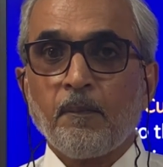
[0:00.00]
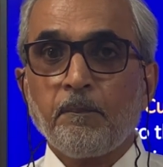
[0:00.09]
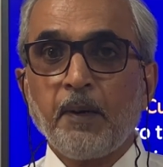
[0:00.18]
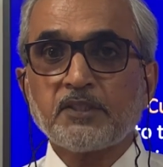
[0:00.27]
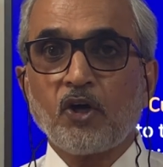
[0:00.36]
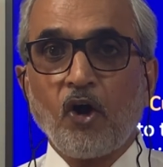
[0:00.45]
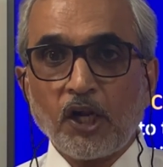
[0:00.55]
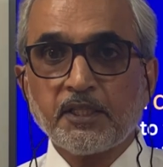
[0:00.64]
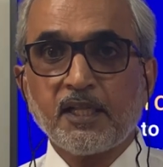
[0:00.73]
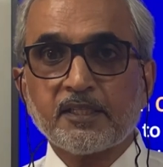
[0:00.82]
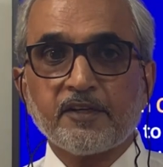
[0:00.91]
But our
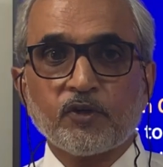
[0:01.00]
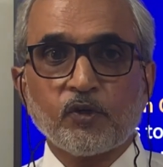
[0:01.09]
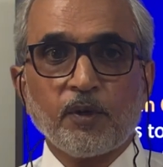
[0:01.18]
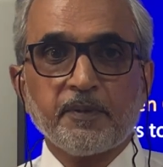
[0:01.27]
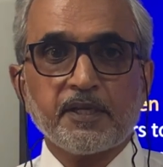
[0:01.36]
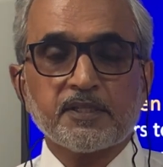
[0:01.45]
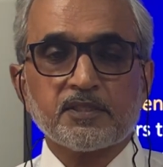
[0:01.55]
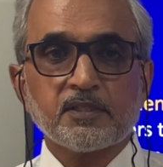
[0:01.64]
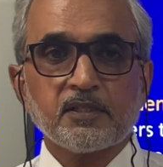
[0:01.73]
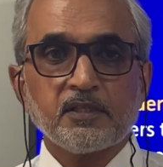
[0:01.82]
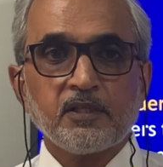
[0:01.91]
null curriculum
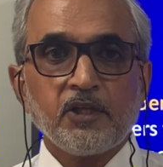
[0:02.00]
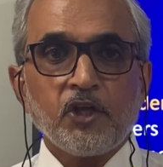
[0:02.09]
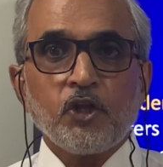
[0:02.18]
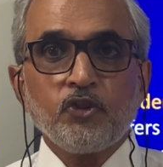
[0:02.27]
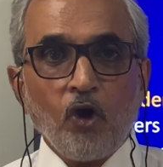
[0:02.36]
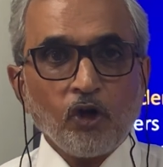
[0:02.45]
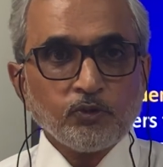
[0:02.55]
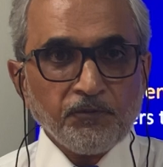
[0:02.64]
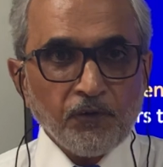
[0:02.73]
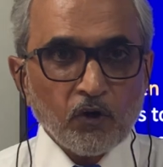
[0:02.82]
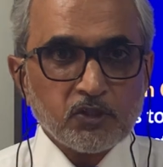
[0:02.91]
is not to
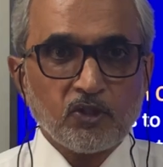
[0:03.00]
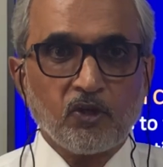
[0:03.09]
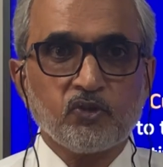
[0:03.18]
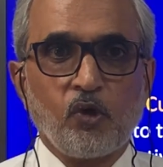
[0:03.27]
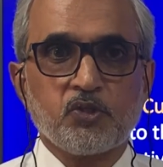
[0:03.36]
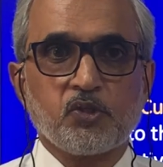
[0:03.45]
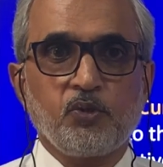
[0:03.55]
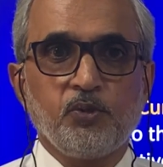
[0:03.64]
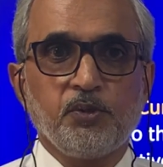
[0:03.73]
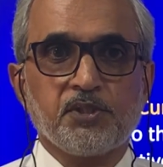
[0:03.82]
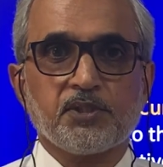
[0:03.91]
focus on those
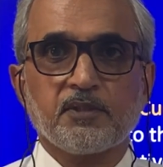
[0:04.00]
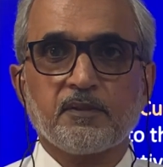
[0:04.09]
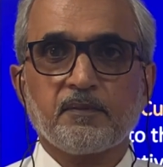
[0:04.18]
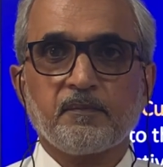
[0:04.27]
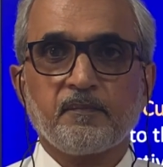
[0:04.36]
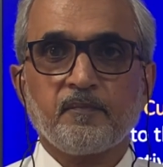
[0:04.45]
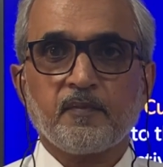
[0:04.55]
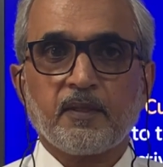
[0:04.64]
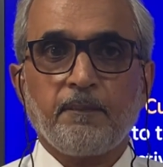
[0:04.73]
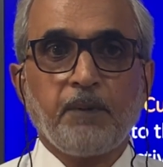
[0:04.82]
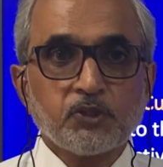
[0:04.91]
schools,
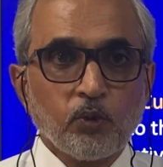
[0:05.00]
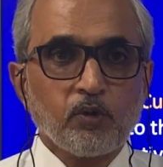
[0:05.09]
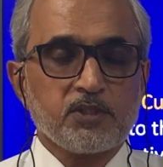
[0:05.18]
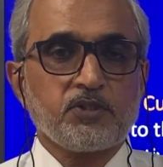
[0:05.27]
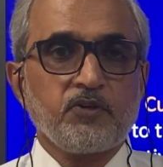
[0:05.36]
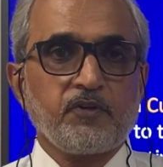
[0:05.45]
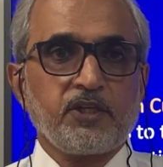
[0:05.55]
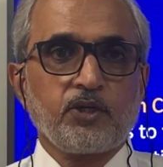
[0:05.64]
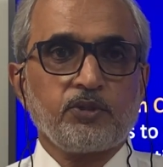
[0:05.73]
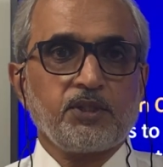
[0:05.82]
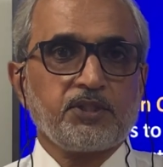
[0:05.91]
but to concentrate
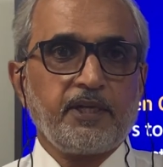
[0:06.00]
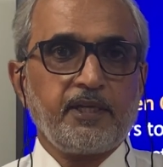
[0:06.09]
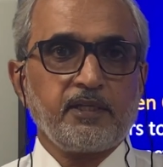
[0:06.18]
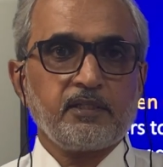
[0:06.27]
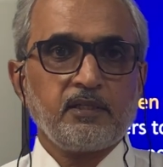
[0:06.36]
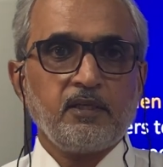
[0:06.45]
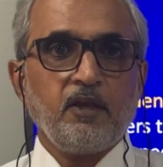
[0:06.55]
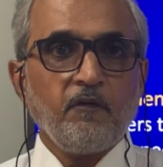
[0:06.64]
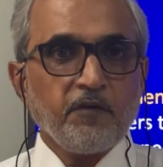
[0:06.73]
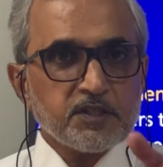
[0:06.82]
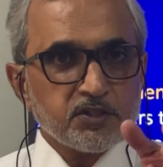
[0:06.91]
on the thing
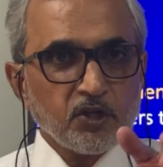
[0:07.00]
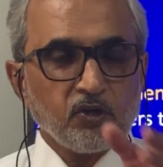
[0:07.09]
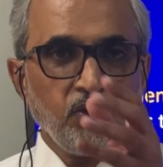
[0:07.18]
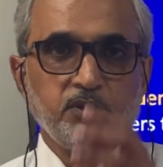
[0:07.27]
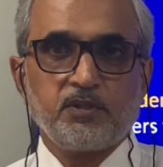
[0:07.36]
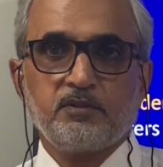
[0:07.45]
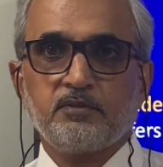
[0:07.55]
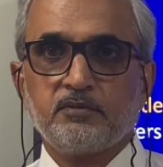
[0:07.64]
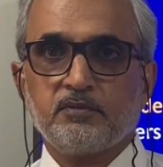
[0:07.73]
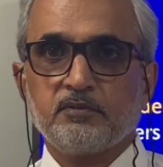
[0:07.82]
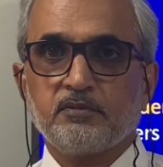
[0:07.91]
which is the core.
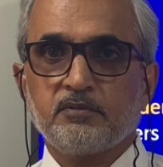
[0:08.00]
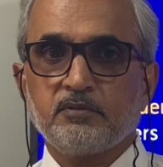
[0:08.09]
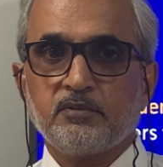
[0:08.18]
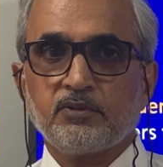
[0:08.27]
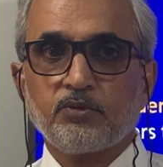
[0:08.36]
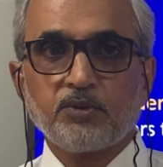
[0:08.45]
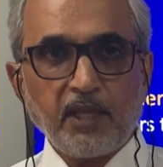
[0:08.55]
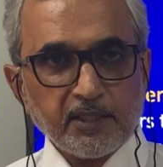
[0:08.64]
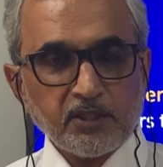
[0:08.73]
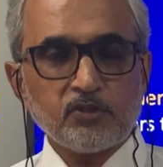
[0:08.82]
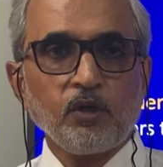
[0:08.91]
So
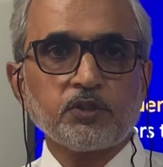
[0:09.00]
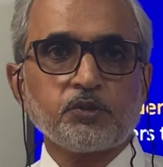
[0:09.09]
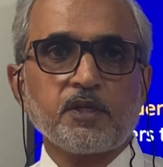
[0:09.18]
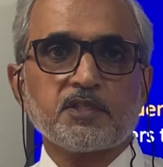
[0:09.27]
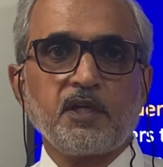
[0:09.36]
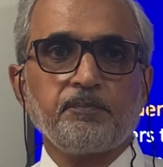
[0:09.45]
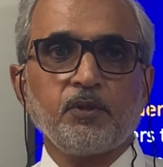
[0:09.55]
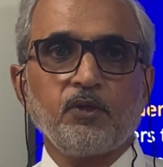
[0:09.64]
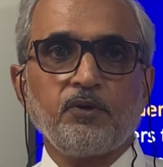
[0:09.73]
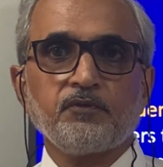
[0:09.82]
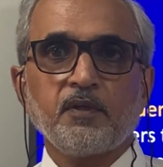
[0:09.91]
that is also an example
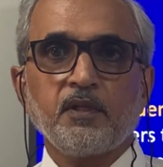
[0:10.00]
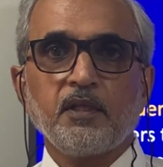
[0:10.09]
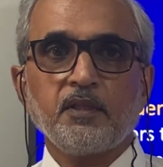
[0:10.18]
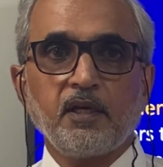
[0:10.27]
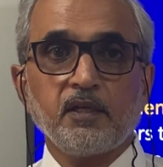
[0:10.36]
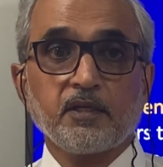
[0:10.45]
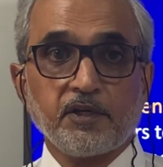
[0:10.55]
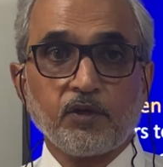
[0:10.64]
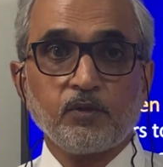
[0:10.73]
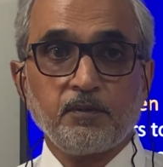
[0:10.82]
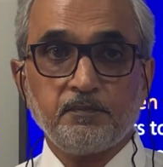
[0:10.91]
of null
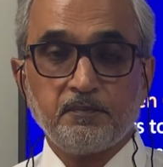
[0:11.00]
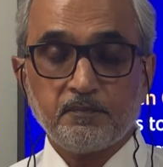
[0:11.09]
curriculum.